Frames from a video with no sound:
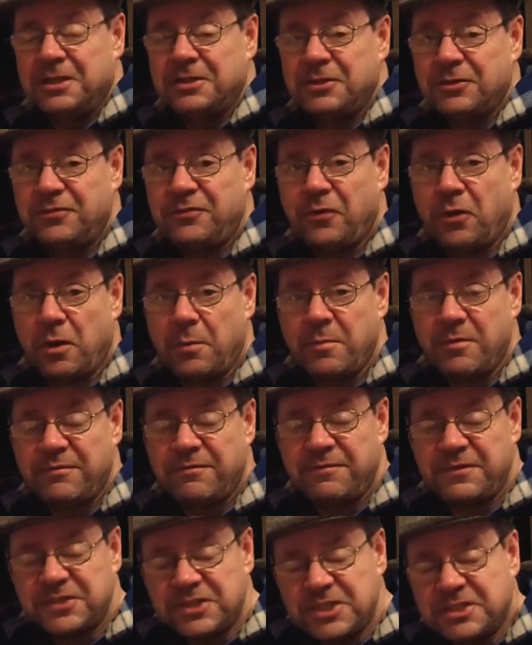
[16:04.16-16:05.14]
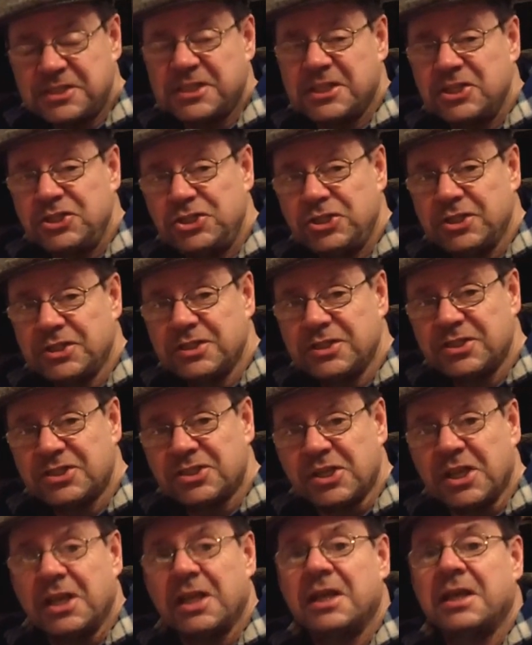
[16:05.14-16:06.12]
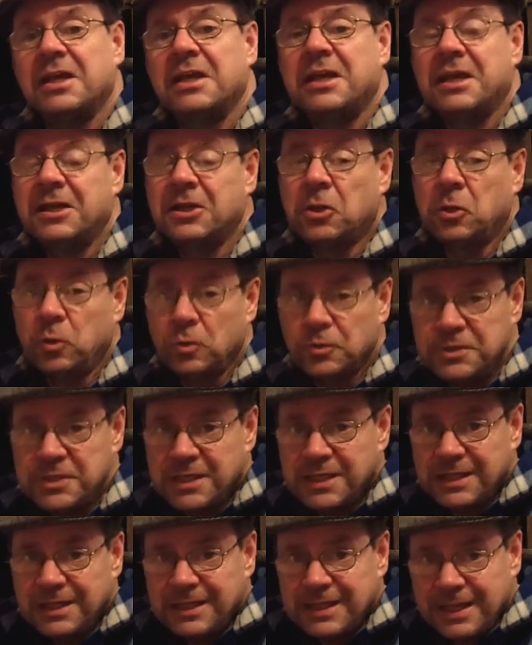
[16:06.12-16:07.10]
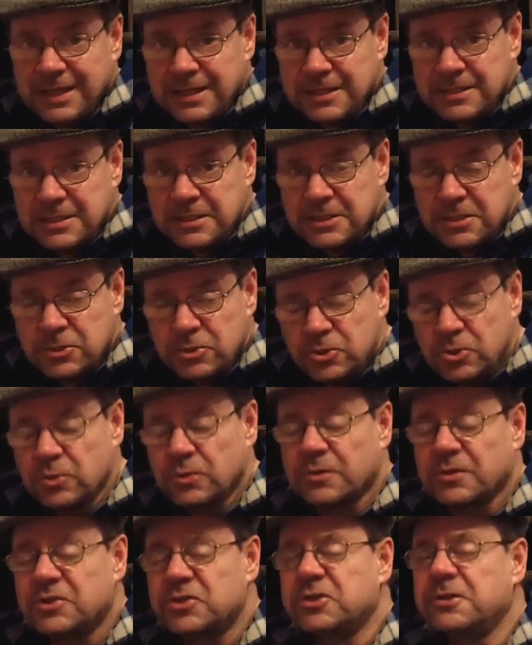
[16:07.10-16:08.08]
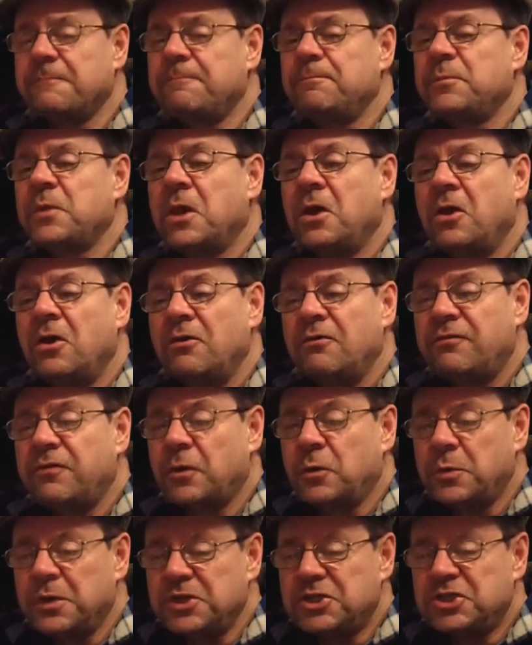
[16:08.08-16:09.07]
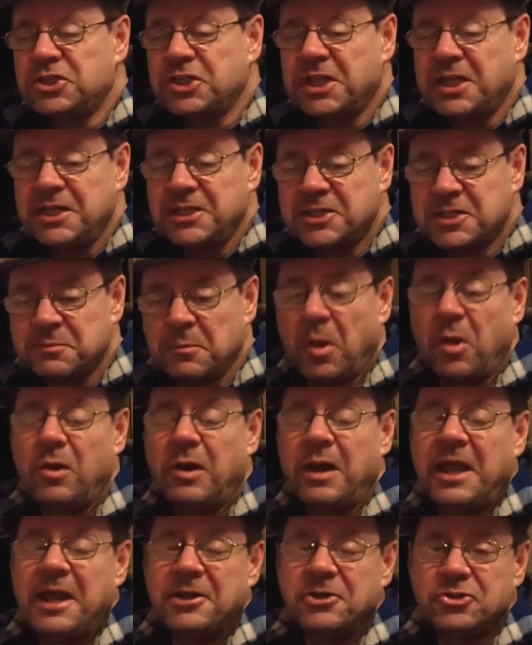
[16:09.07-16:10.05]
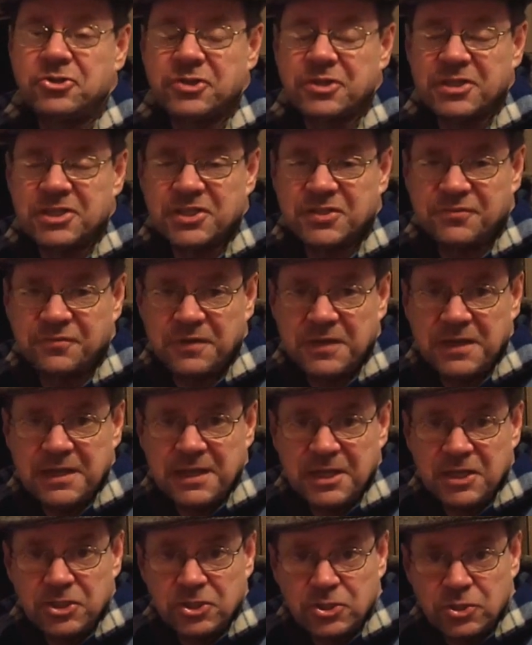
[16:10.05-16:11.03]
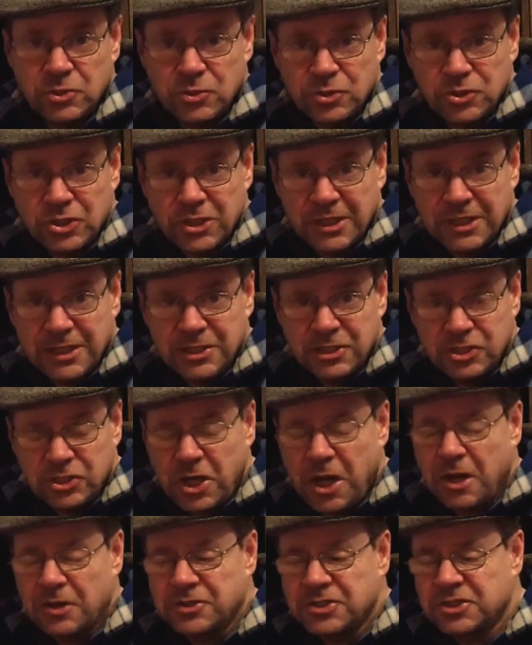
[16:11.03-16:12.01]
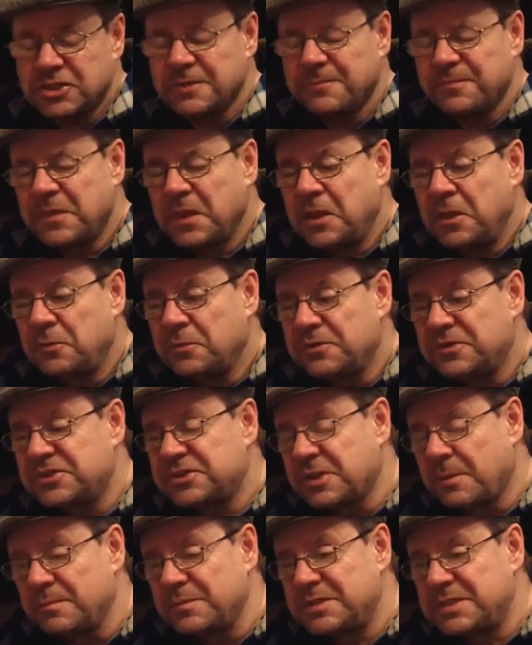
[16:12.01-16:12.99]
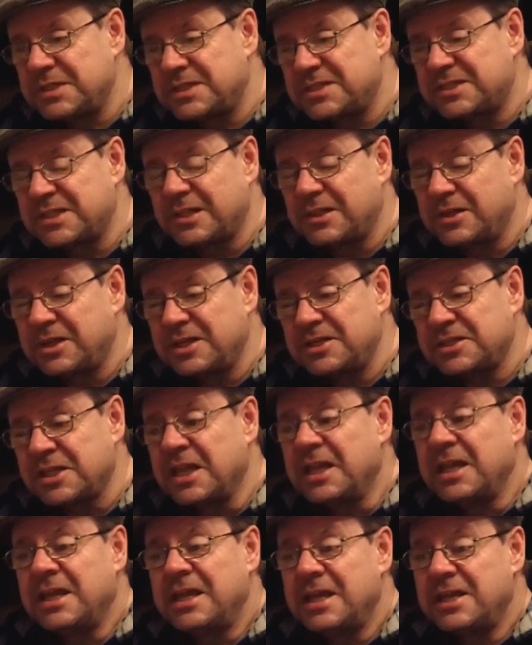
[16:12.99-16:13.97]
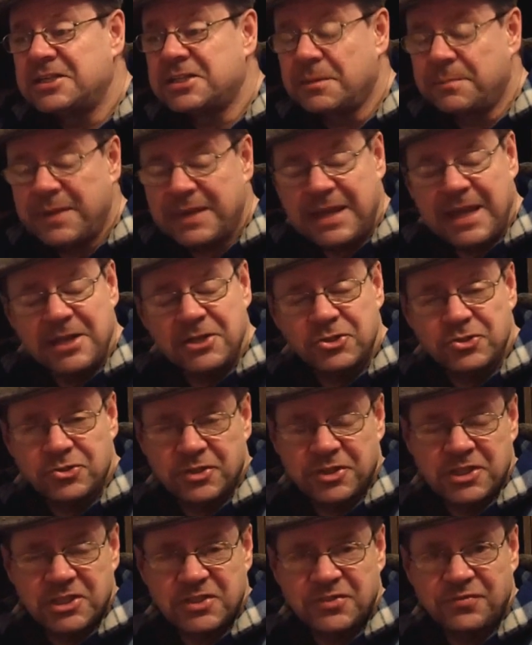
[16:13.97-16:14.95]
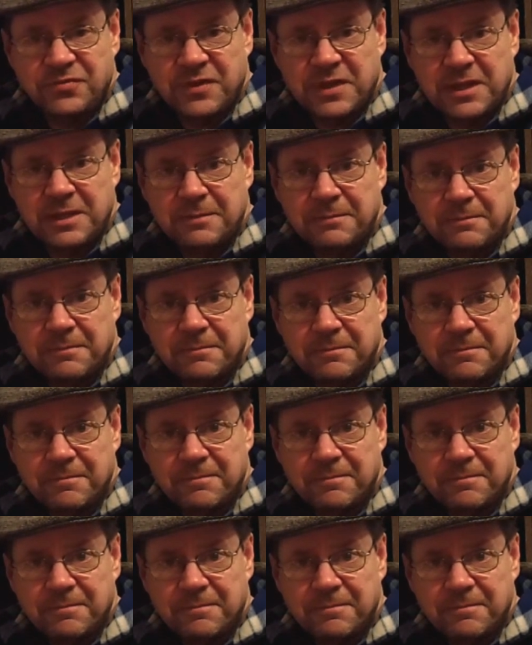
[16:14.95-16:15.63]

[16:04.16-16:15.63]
in the form of visitations, including guided tours, for which a small entrance fee is usually charged. With some distilleries, it's a big entrance fee.